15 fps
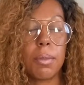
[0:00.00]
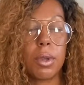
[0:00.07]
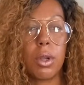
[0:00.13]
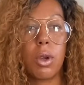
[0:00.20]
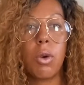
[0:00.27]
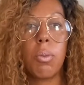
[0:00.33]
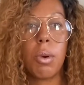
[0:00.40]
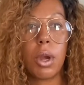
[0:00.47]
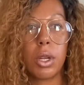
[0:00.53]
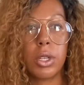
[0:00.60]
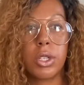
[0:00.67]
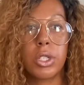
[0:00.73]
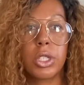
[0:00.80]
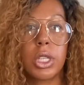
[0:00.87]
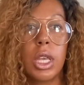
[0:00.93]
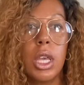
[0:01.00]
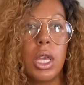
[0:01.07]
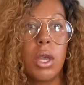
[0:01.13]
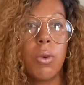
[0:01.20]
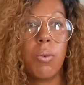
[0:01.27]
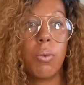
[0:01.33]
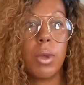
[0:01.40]
co-partners
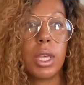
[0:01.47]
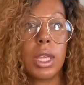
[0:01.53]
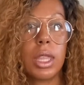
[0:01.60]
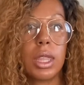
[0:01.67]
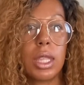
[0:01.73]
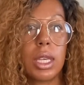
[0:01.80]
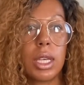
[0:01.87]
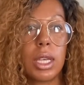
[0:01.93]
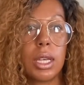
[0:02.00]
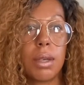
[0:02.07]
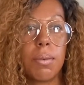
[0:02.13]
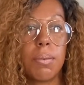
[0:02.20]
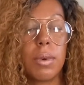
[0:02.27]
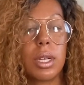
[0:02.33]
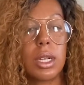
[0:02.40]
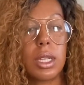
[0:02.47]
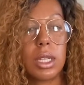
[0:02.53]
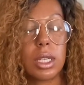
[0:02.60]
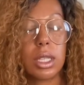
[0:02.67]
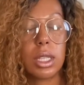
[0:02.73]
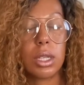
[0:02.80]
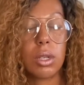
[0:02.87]
with one of the
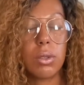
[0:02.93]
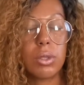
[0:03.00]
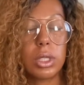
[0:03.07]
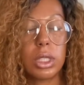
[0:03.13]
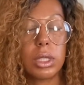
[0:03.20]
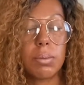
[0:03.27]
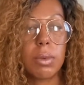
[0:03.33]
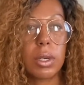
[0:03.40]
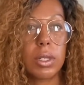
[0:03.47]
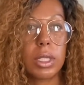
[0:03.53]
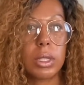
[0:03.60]
other coaches, Maurice